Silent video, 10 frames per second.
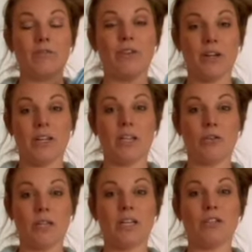very
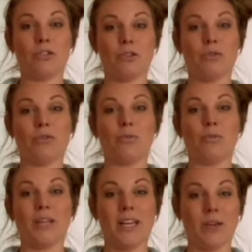unique to
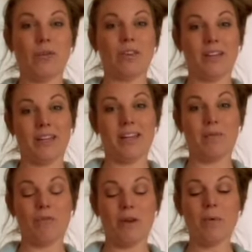the candle that it came
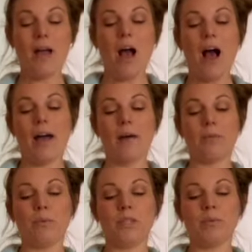from, I
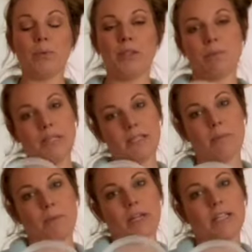would put them in
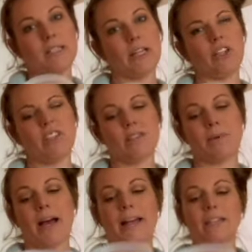separate containers, but
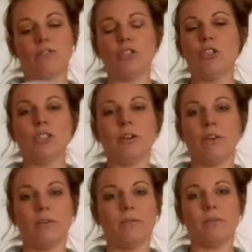I usually
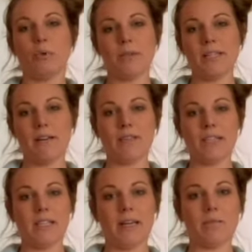always have the
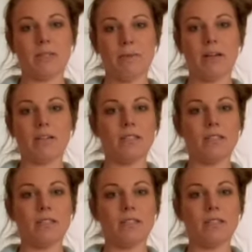same smells.